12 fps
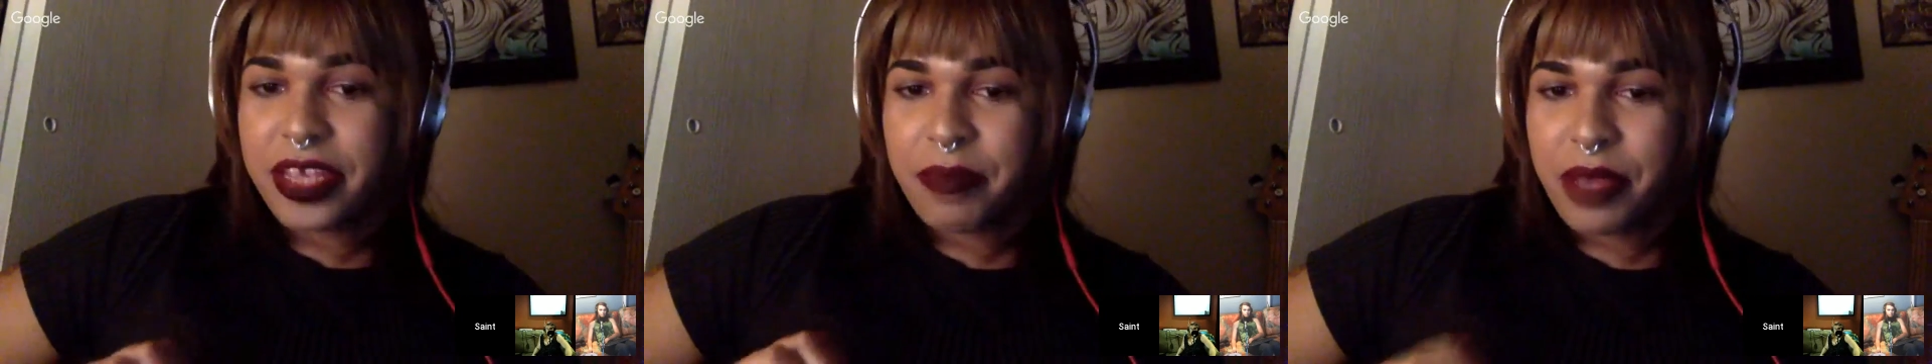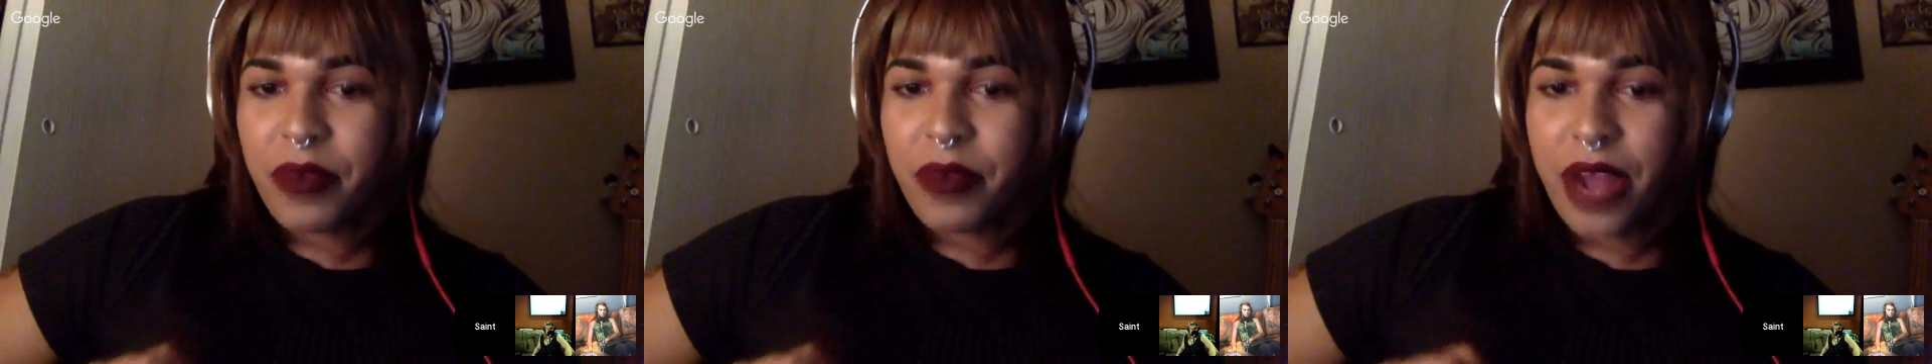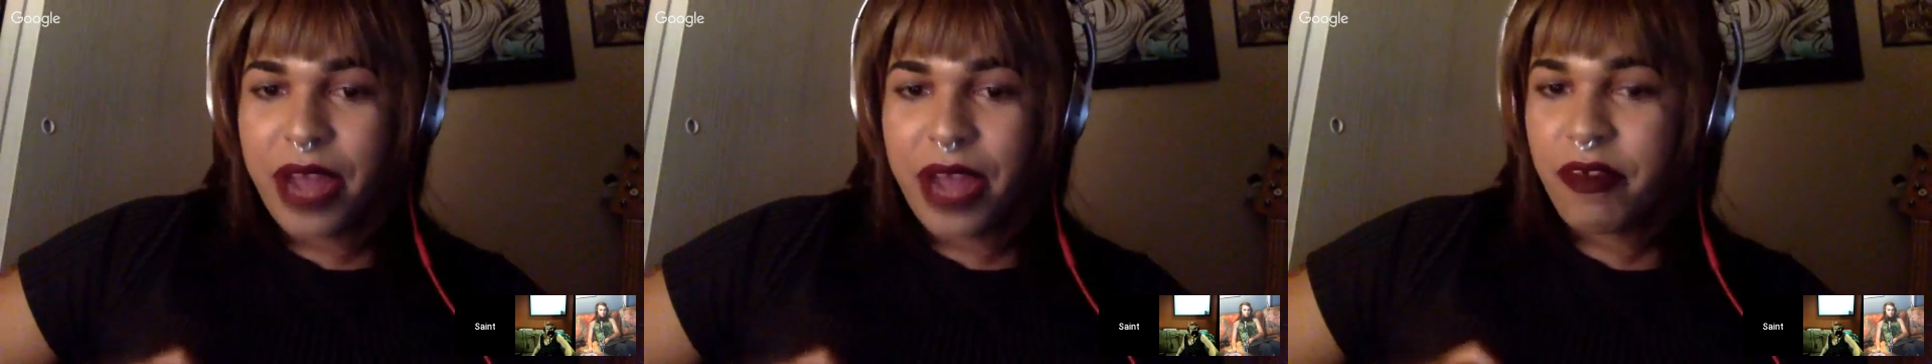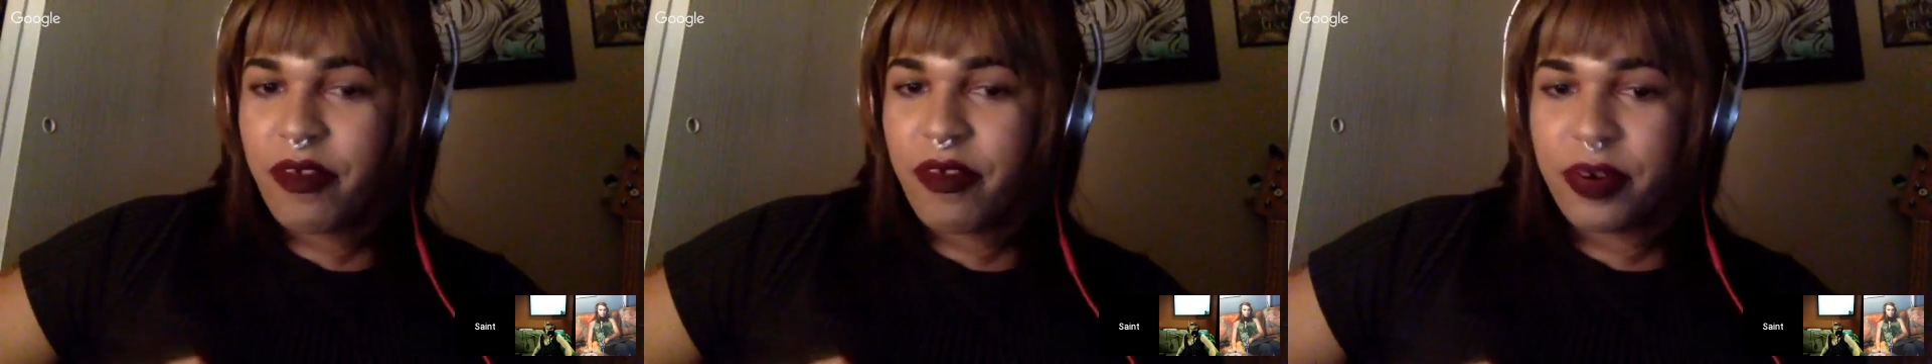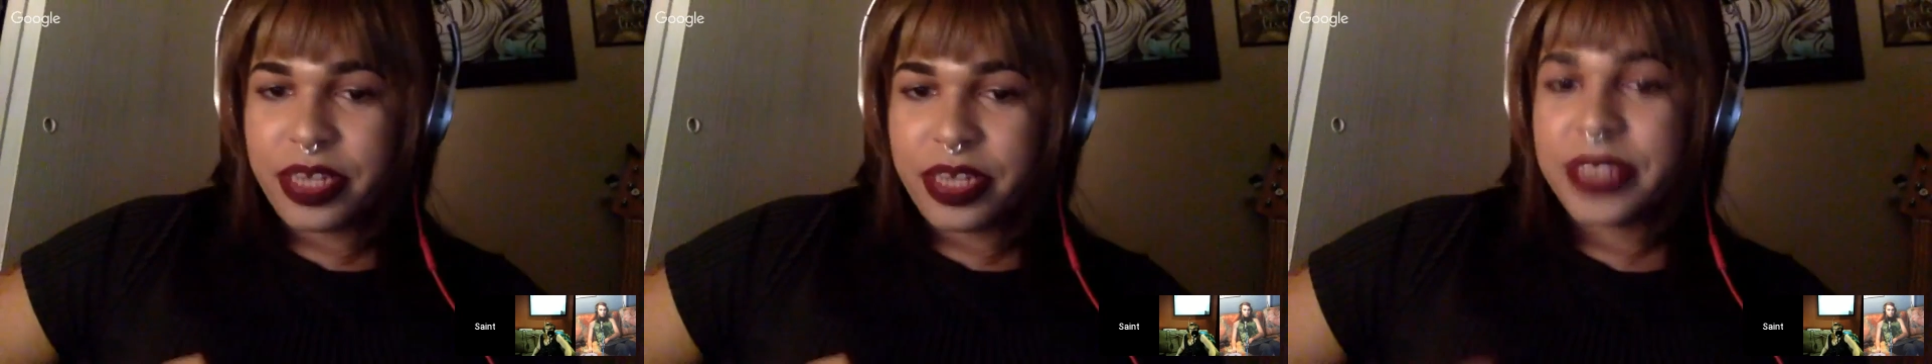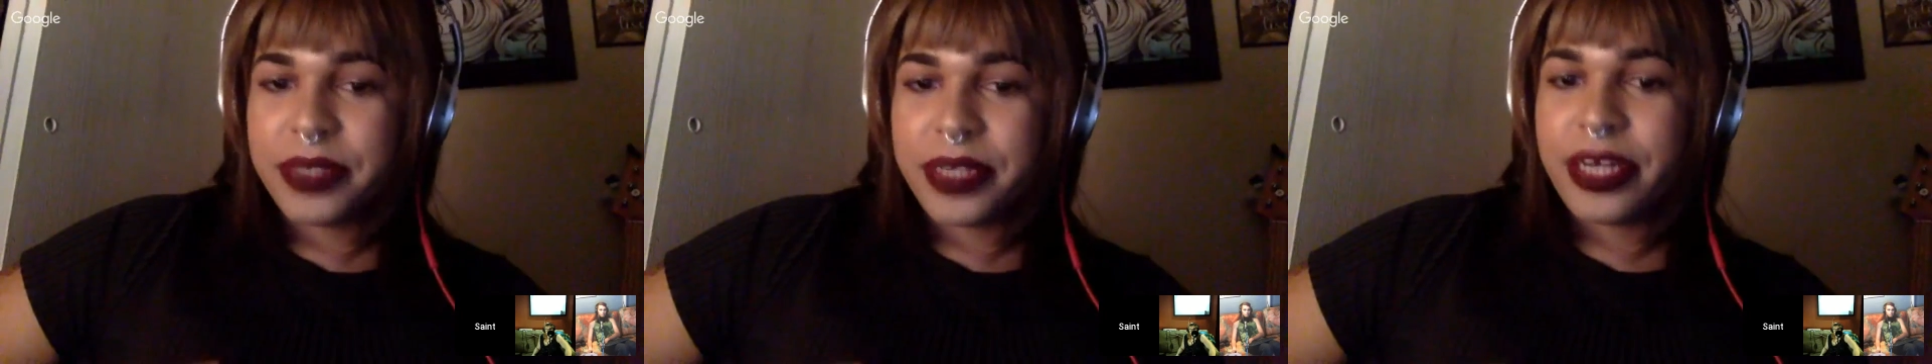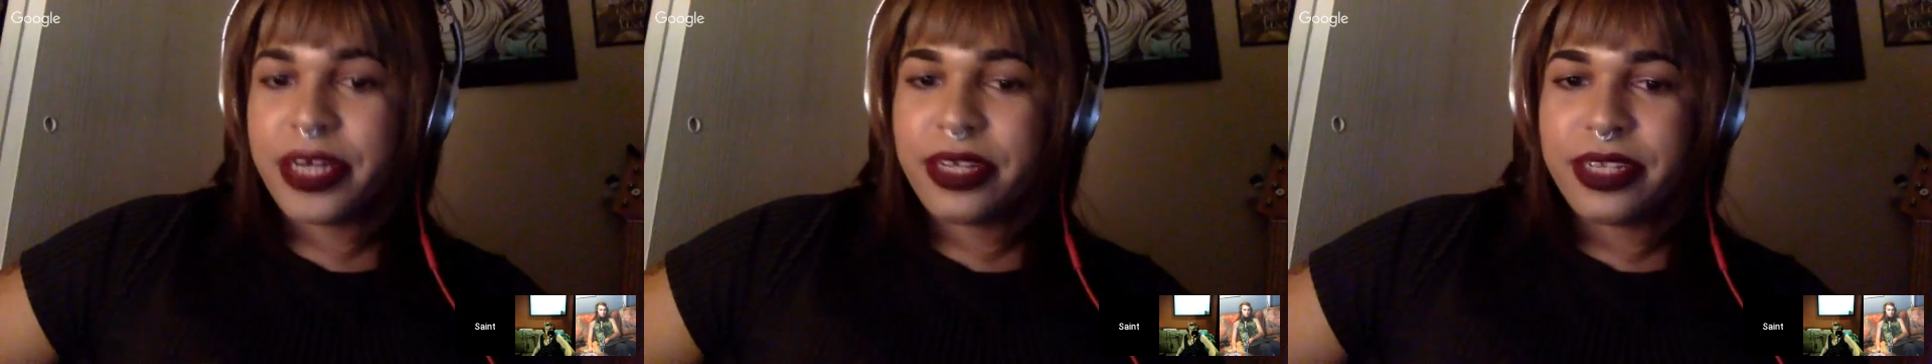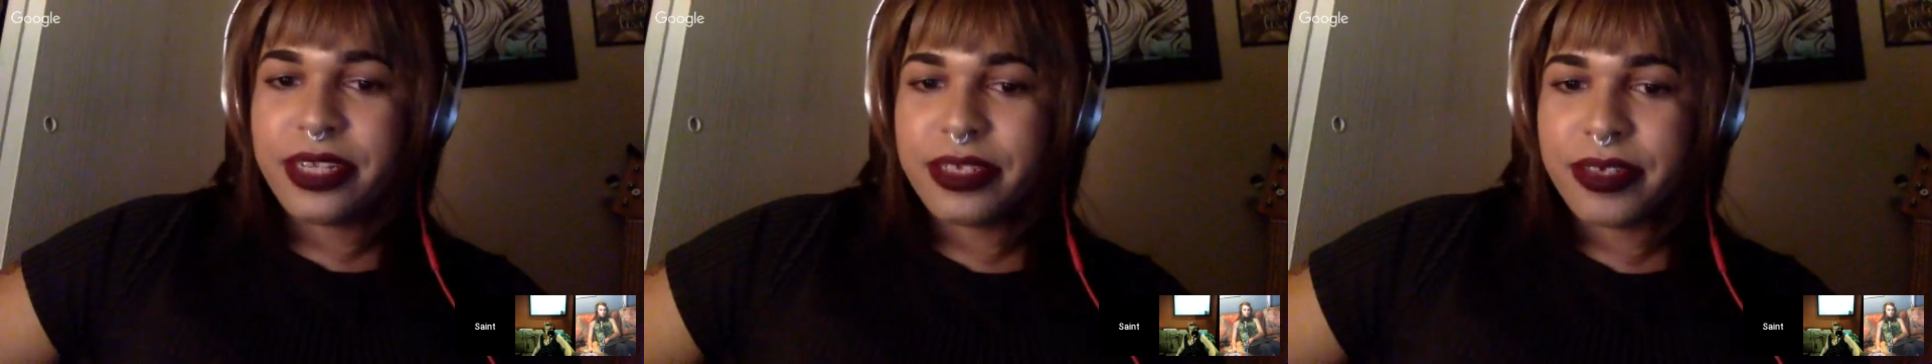been around before Israel